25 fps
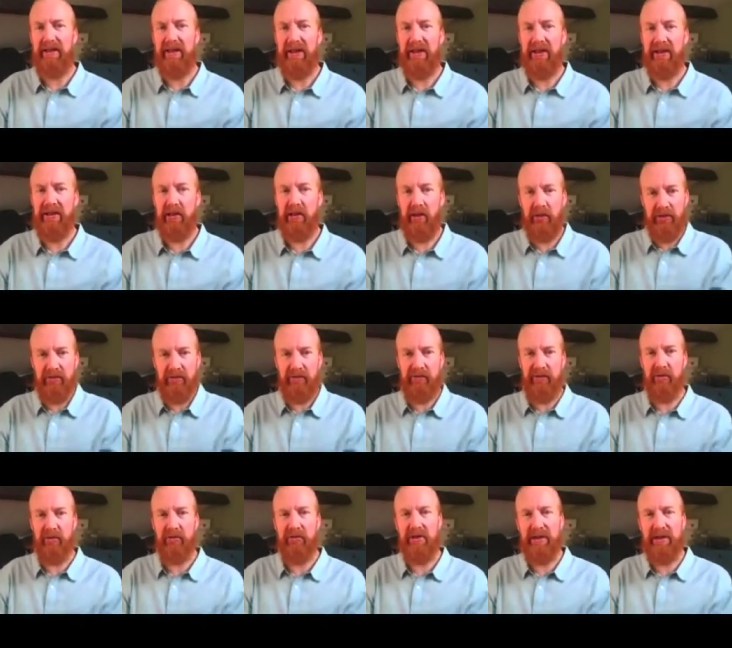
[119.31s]
and there's lots of
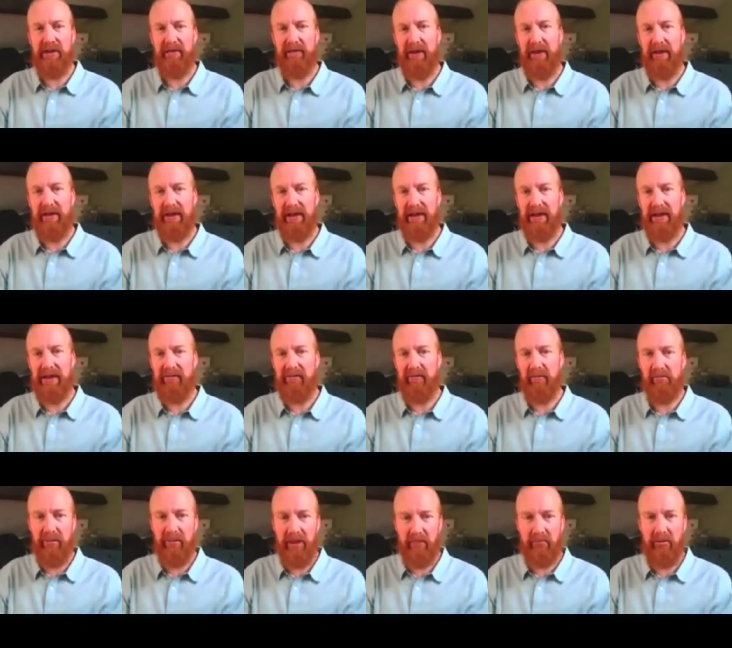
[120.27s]
sources of ideas,
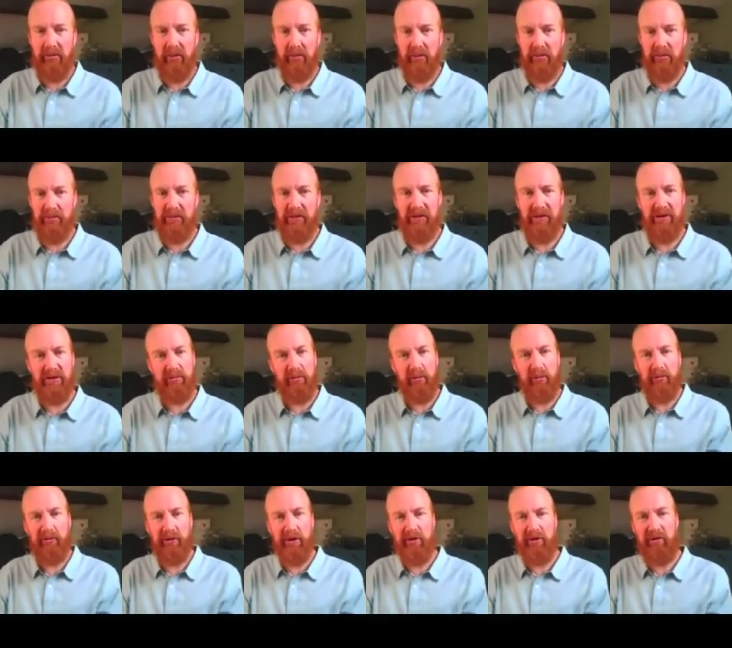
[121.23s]
from big problems and
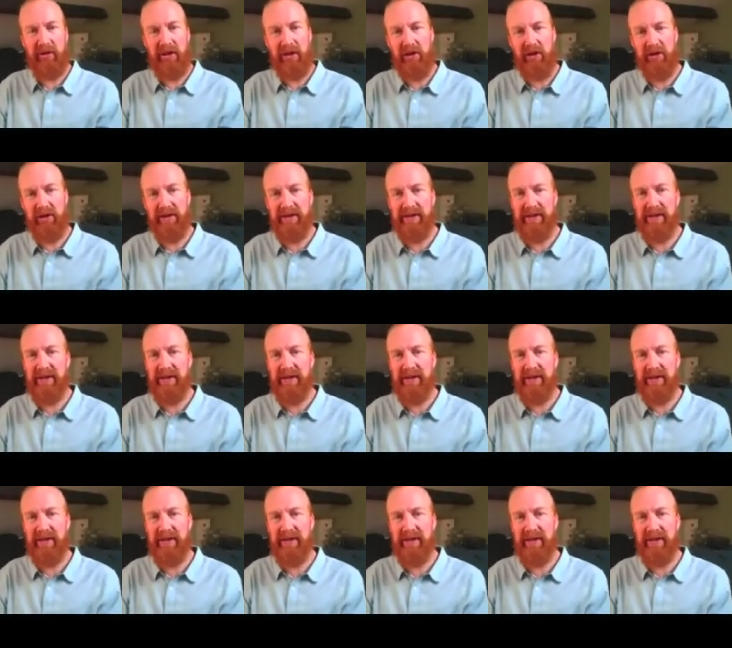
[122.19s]
small frustrations